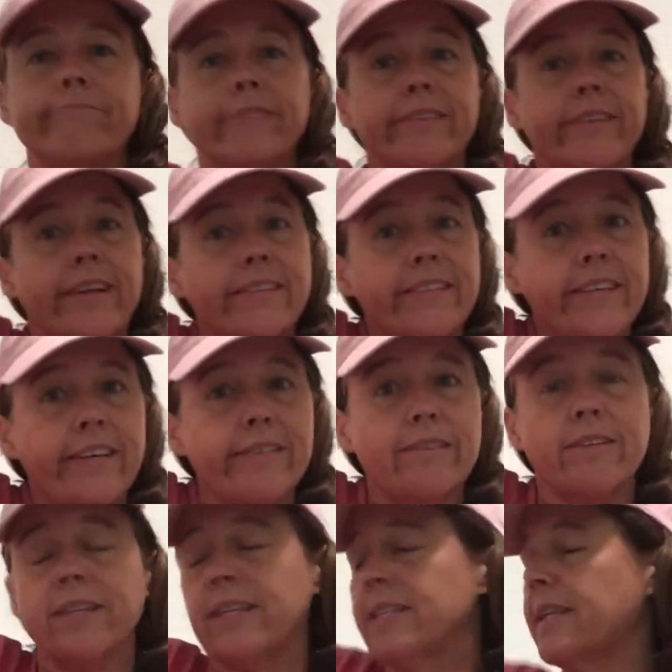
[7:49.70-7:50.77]
And that's it
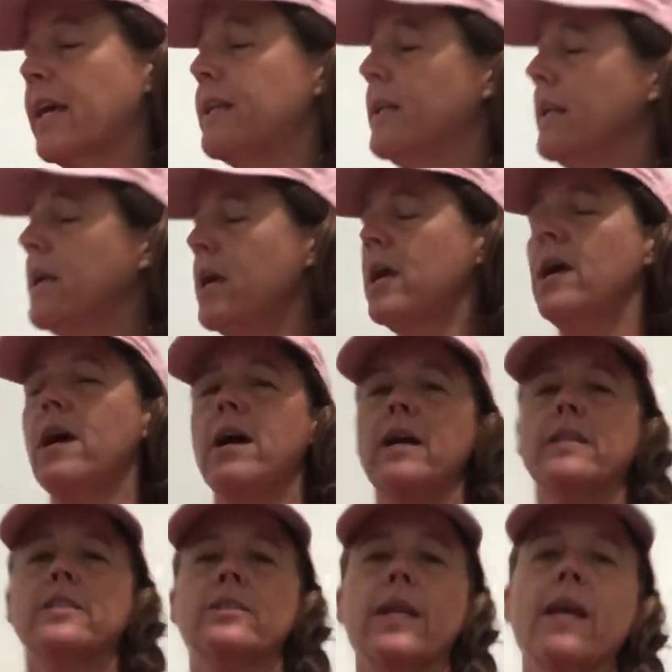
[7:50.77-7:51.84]
on this side. All
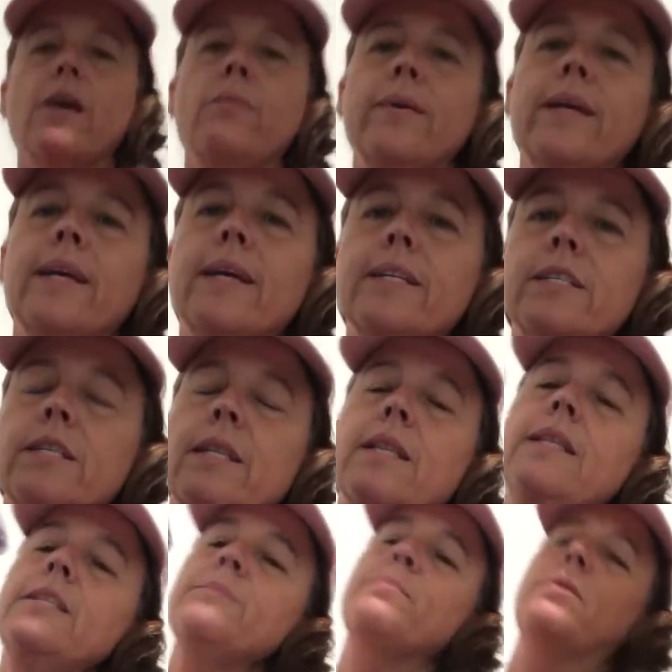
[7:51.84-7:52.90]
right, so now we get to
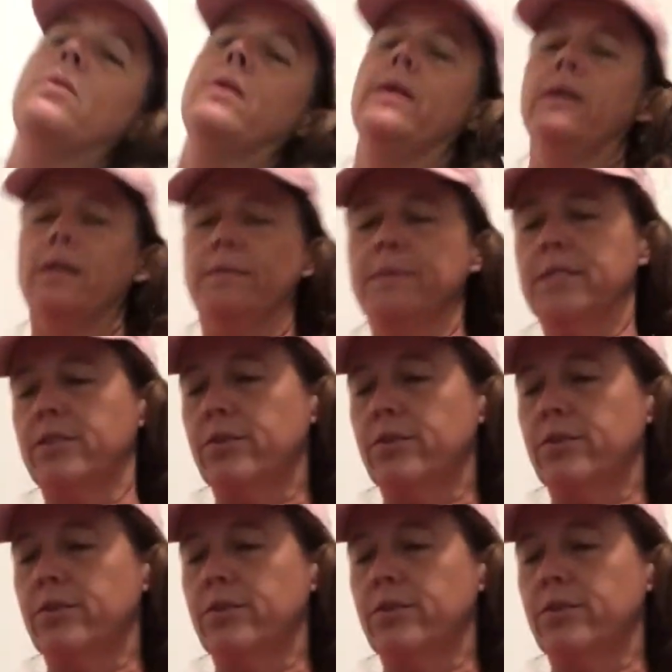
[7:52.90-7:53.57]
this part. Let me